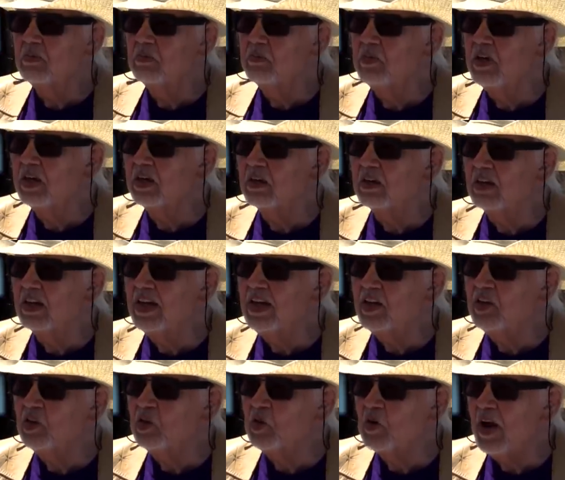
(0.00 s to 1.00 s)
make a
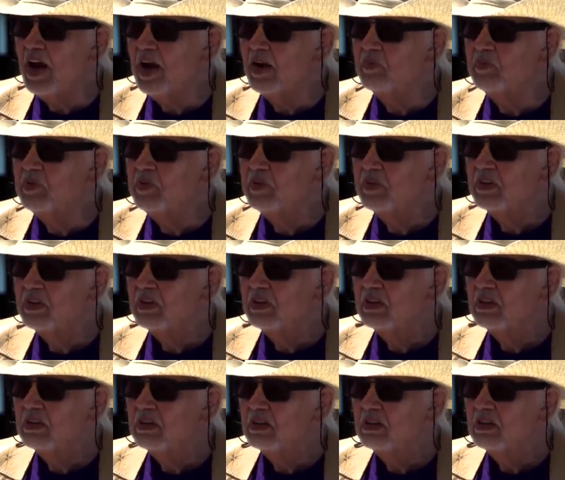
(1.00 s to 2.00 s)
land grab.
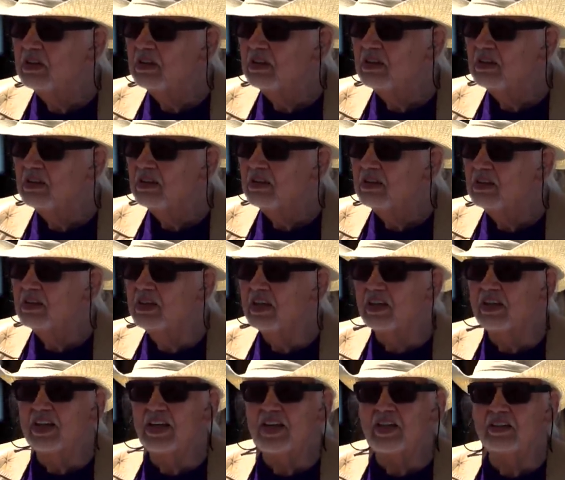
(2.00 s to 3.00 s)
The
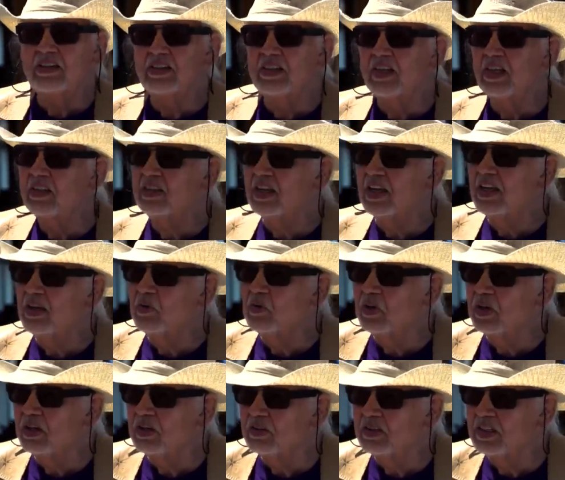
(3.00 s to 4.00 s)
lens that they
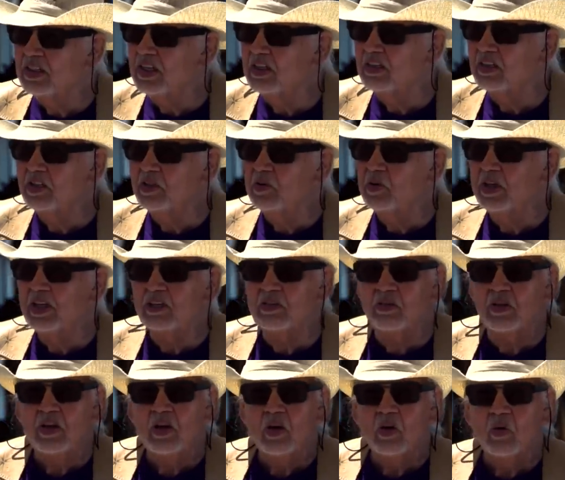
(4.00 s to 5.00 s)
were dealing
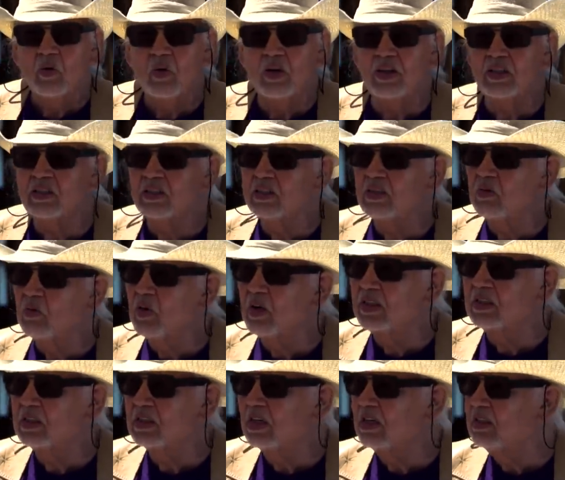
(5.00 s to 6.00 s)
with was
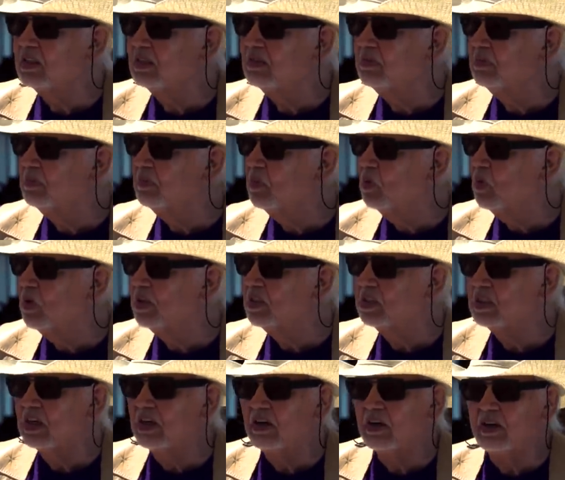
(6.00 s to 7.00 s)
was a
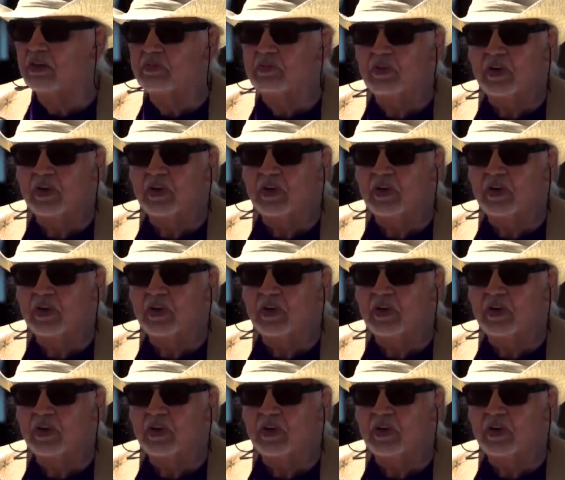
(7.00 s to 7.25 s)
was a.